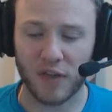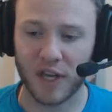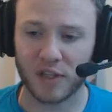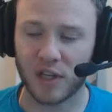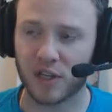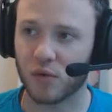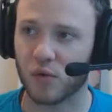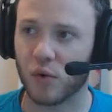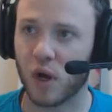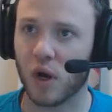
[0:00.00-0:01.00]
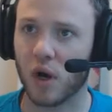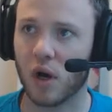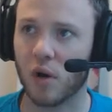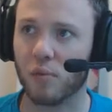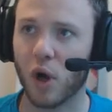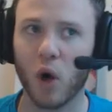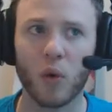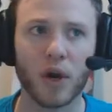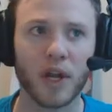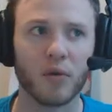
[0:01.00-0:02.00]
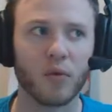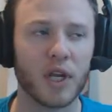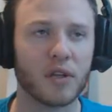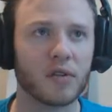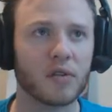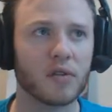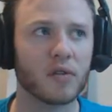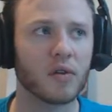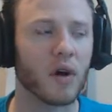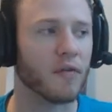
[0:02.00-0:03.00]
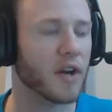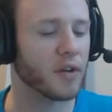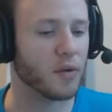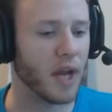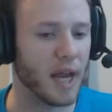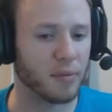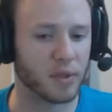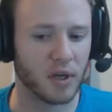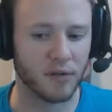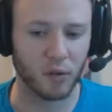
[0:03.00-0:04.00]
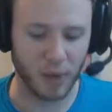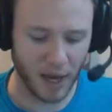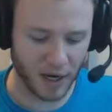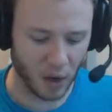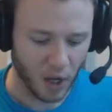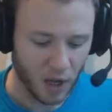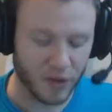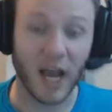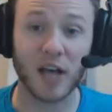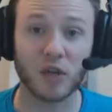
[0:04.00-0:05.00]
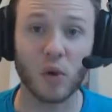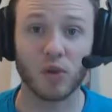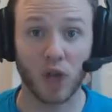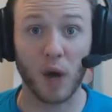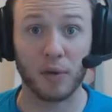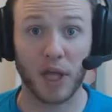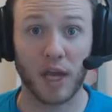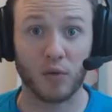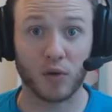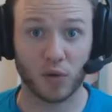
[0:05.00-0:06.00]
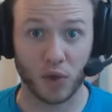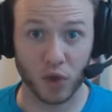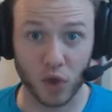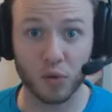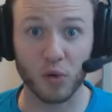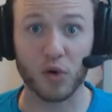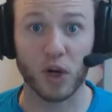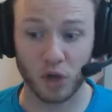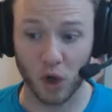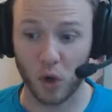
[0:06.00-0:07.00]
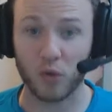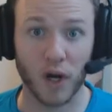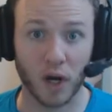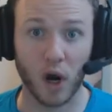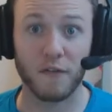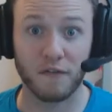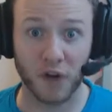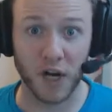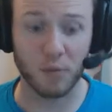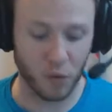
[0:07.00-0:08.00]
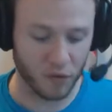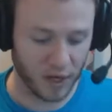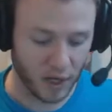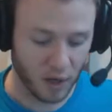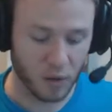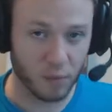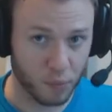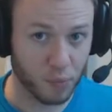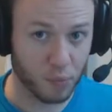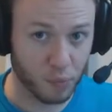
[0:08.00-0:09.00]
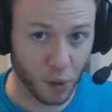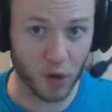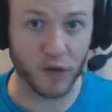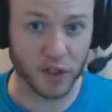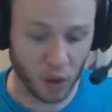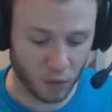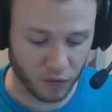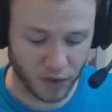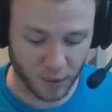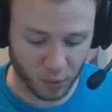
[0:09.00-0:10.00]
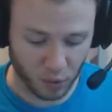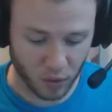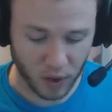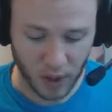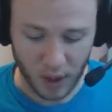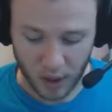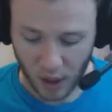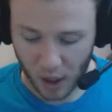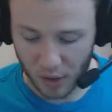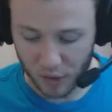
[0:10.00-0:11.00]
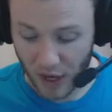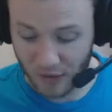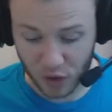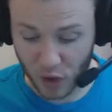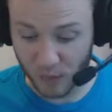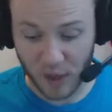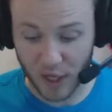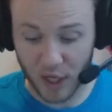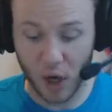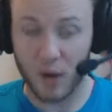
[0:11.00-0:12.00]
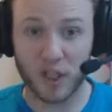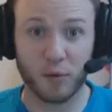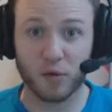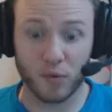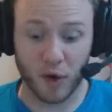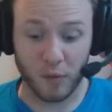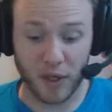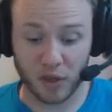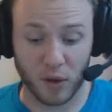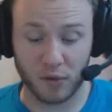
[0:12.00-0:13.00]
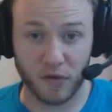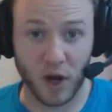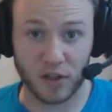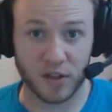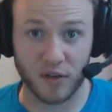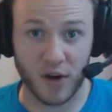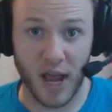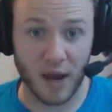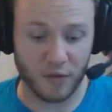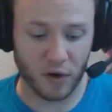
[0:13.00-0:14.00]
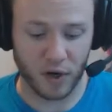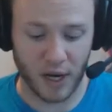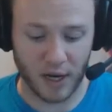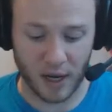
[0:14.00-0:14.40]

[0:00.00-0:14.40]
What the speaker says: I think is it Paul Wernick and Reese, I forget their names, I feel bad now. The guys who wrote Zombieland, which was a super adult, rated R, funny movie, perfect tone for Deadpool. They have a script ready to go, and it's supposed to be one of the best scripts Fox has ever had for